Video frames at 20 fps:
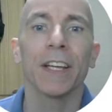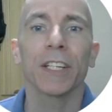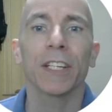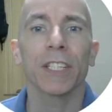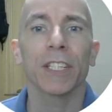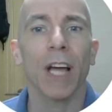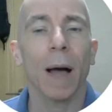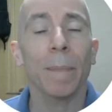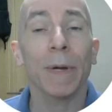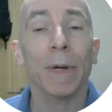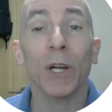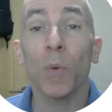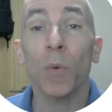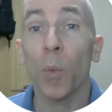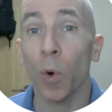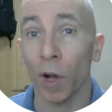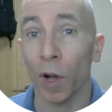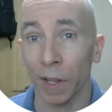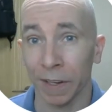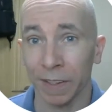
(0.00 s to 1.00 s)
Topic
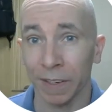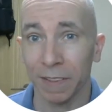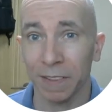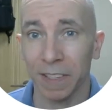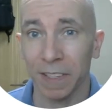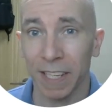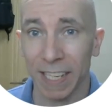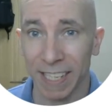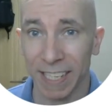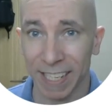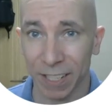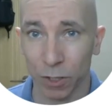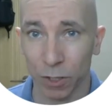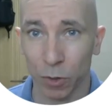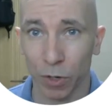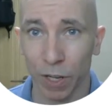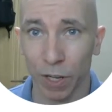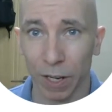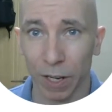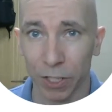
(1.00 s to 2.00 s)
1 is
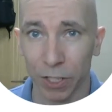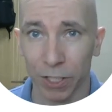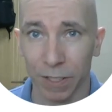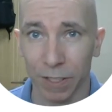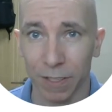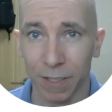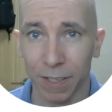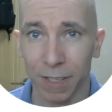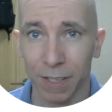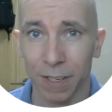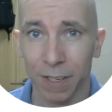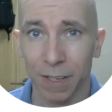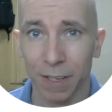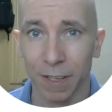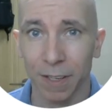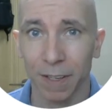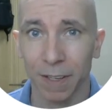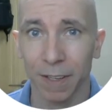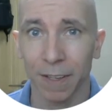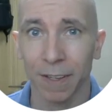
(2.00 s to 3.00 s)
introductions.
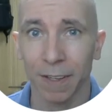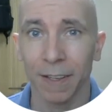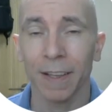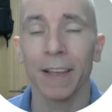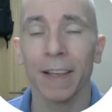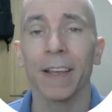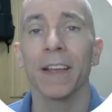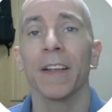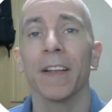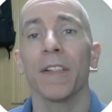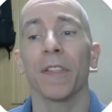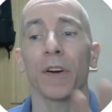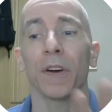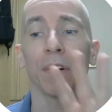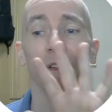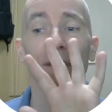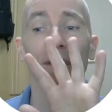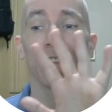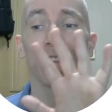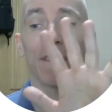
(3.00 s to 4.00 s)
There
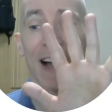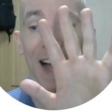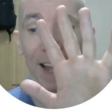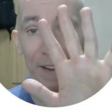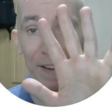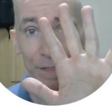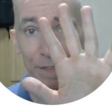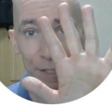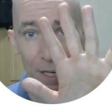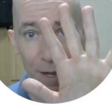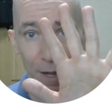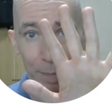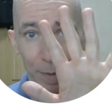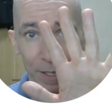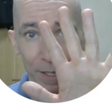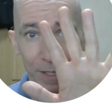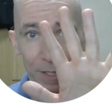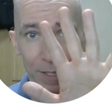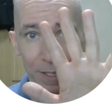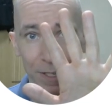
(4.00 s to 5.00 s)
are 5
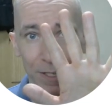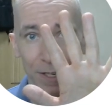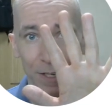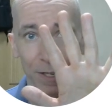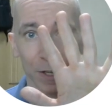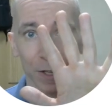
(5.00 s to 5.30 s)
topics.